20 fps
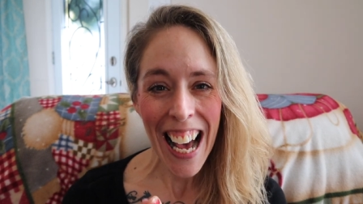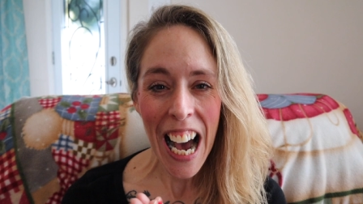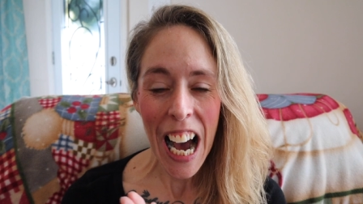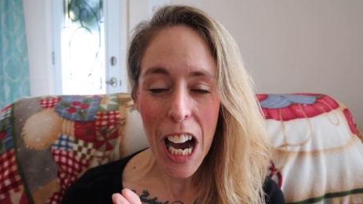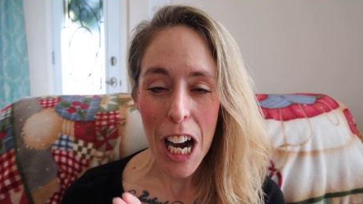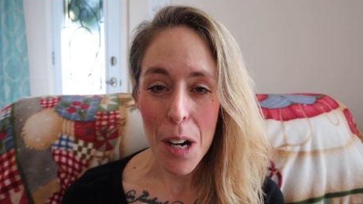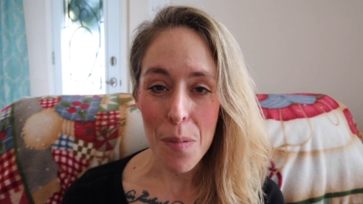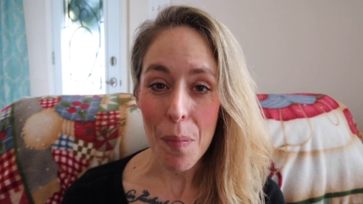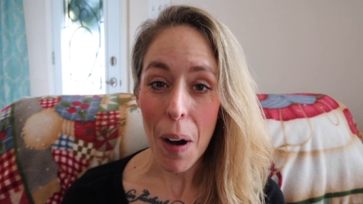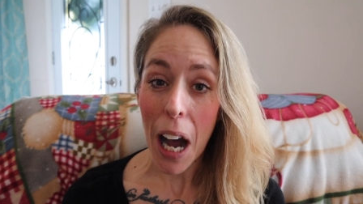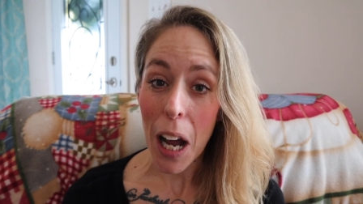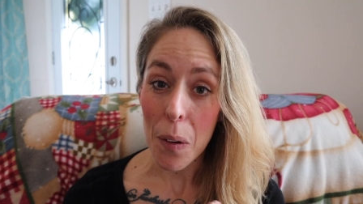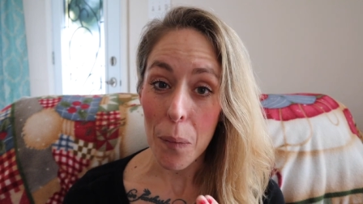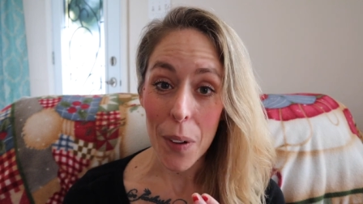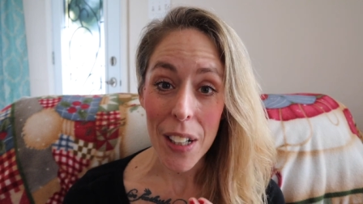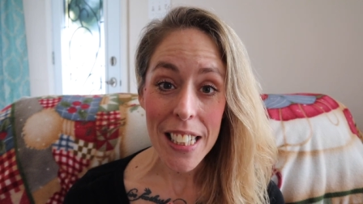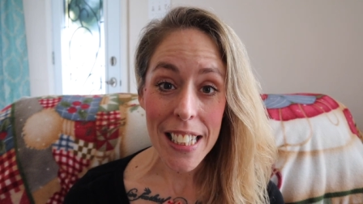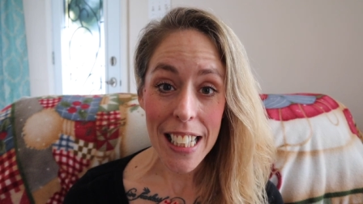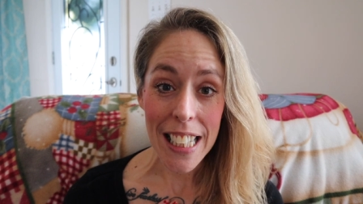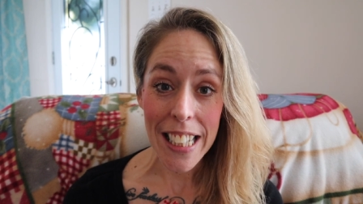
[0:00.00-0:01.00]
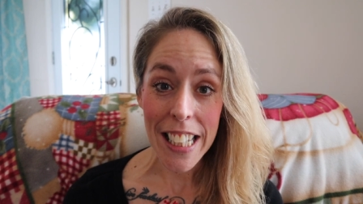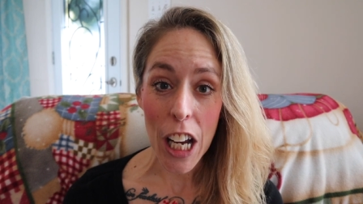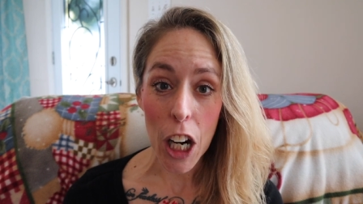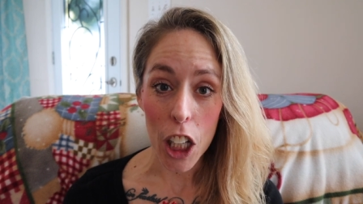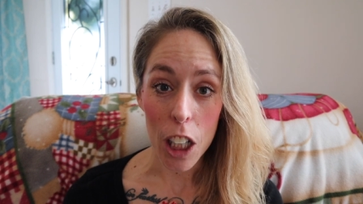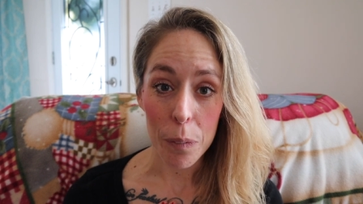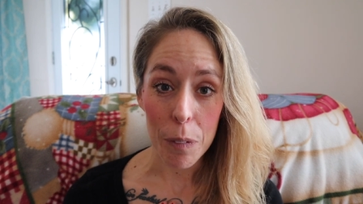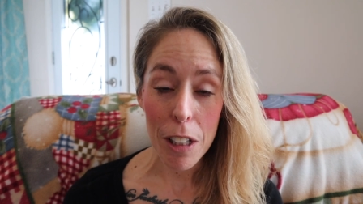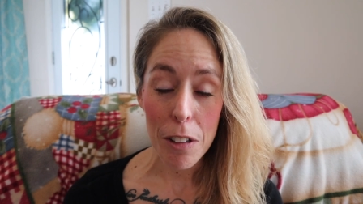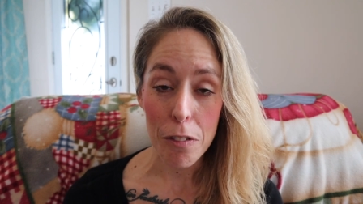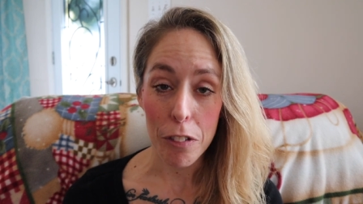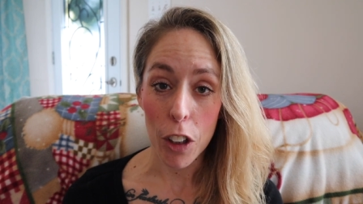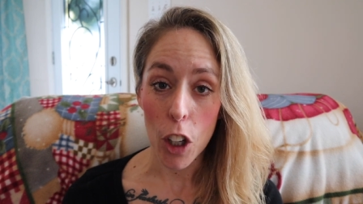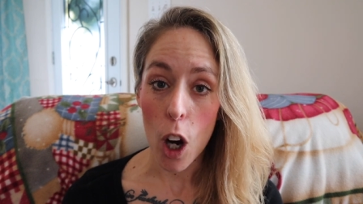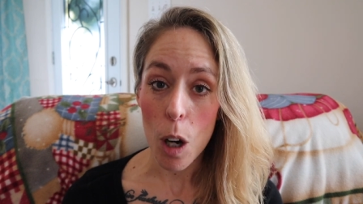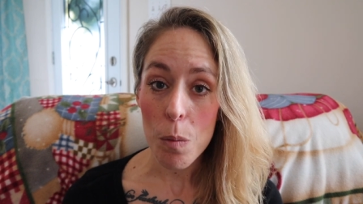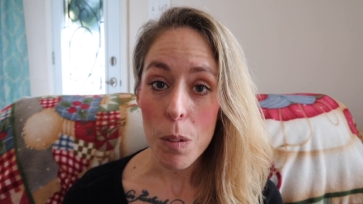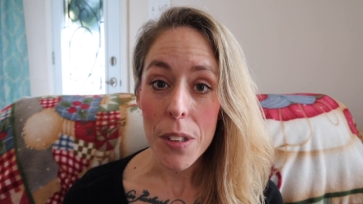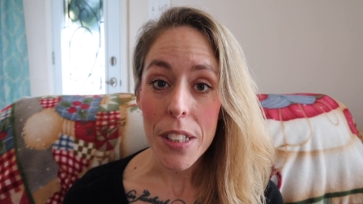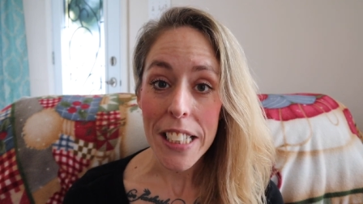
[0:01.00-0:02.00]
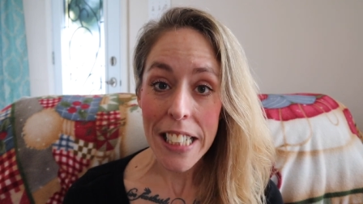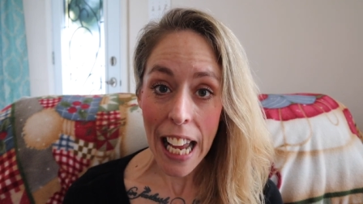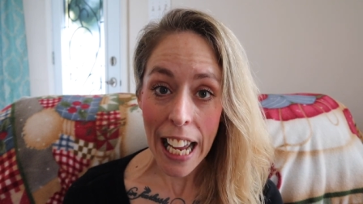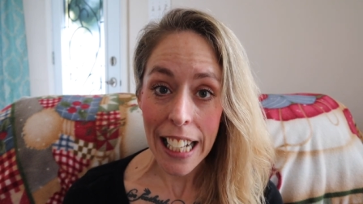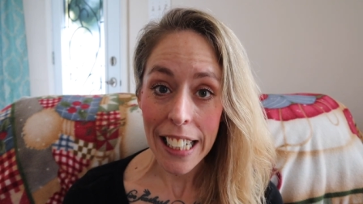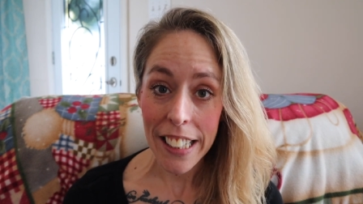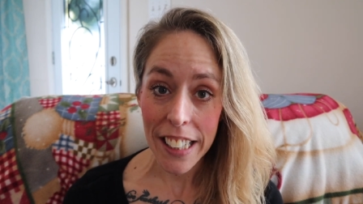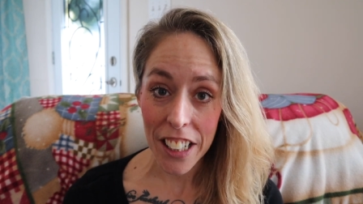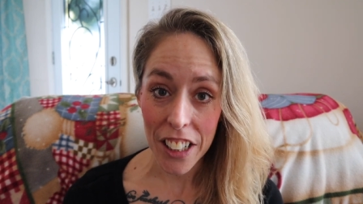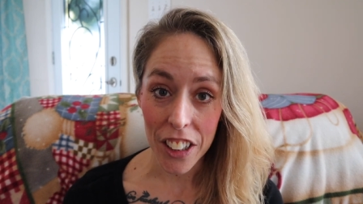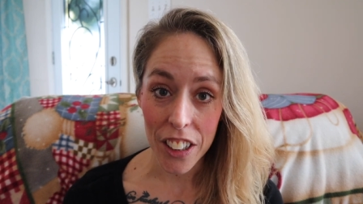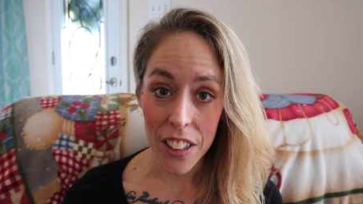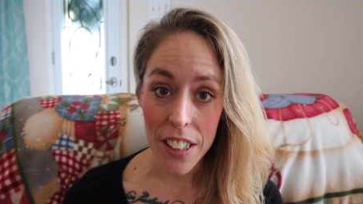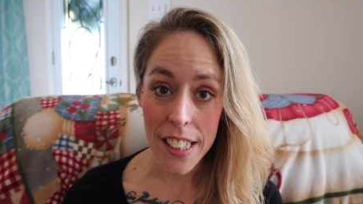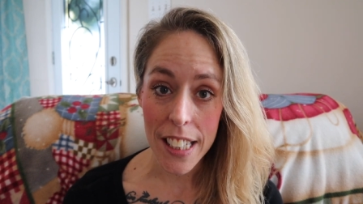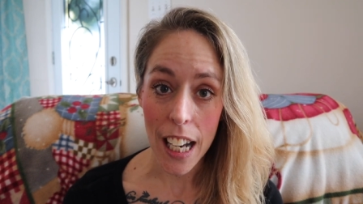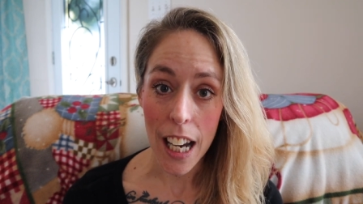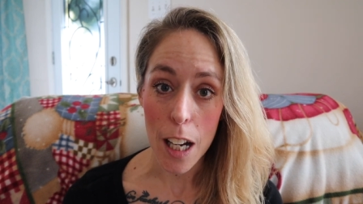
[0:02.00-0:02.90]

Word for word: Um, I was in the Army for almost ten years.